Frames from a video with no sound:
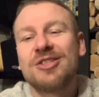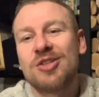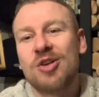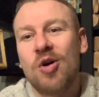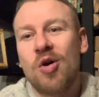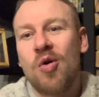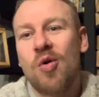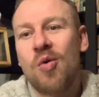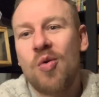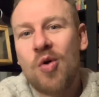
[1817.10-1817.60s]

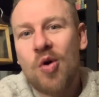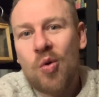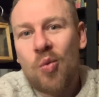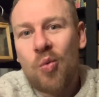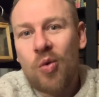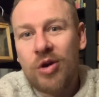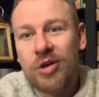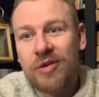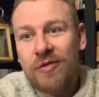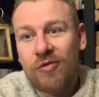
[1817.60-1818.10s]
So
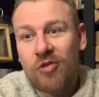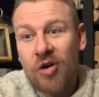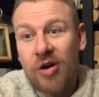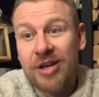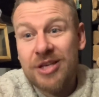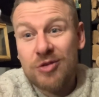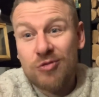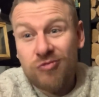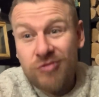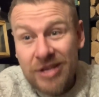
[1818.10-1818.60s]
what you've got
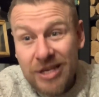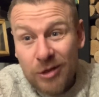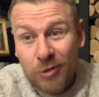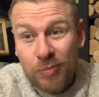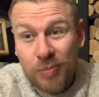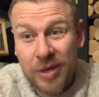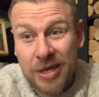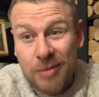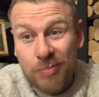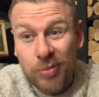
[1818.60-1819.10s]
is real
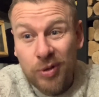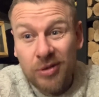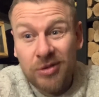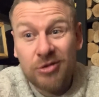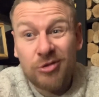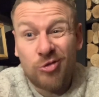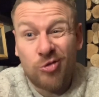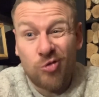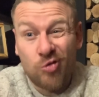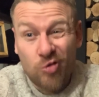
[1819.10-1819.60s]
people,
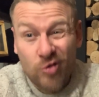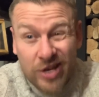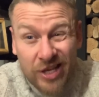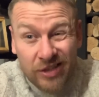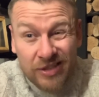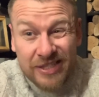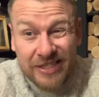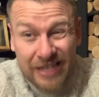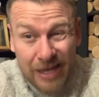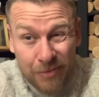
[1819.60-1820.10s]

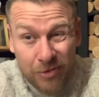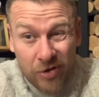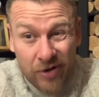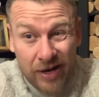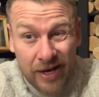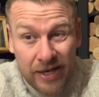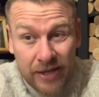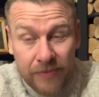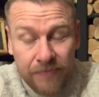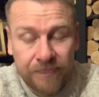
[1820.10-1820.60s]
real
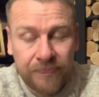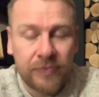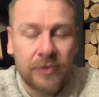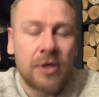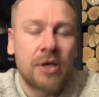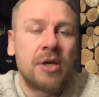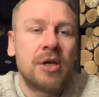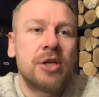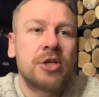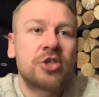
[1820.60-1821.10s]
samurai,
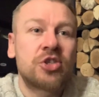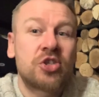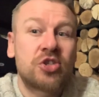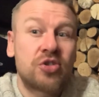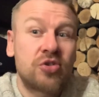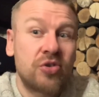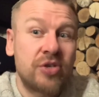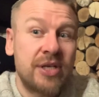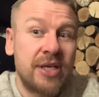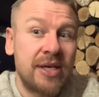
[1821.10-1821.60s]

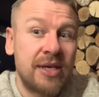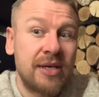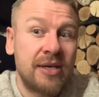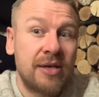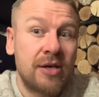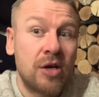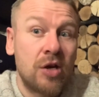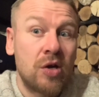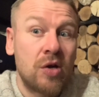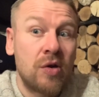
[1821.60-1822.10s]
studying
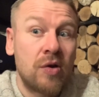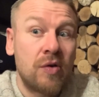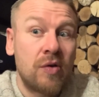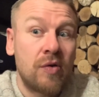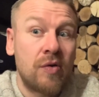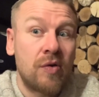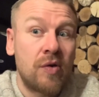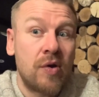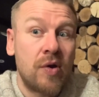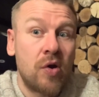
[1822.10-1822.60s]

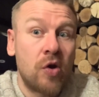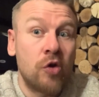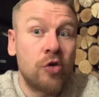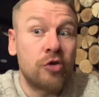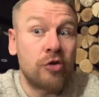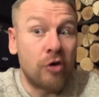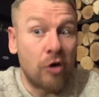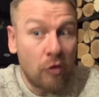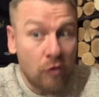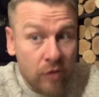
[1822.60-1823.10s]

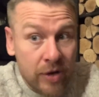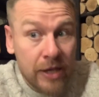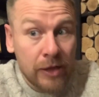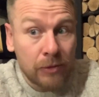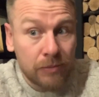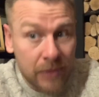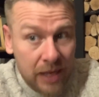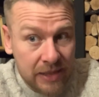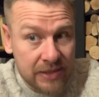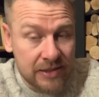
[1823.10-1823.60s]
under a real
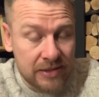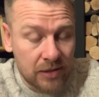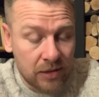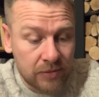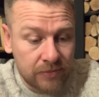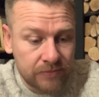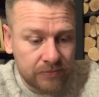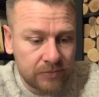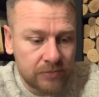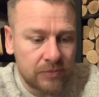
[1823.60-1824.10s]

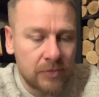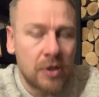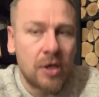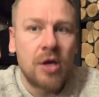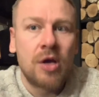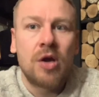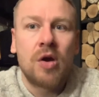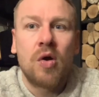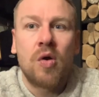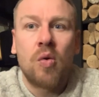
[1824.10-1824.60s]
master
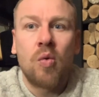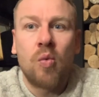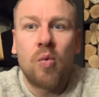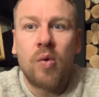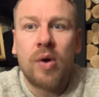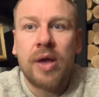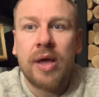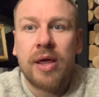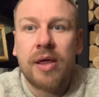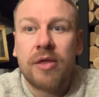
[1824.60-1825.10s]

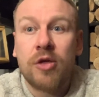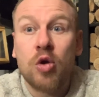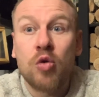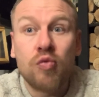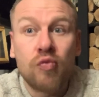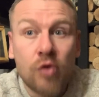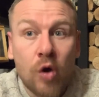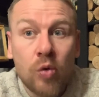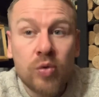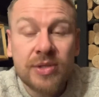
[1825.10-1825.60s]
with who
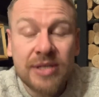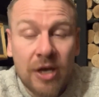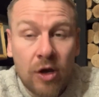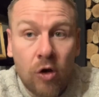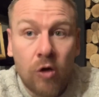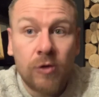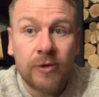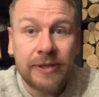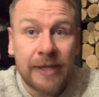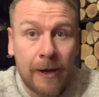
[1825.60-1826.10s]
wrote it
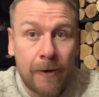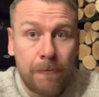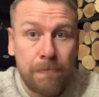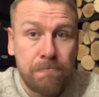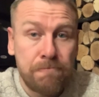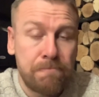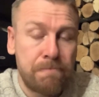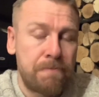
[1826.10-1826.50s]
all down,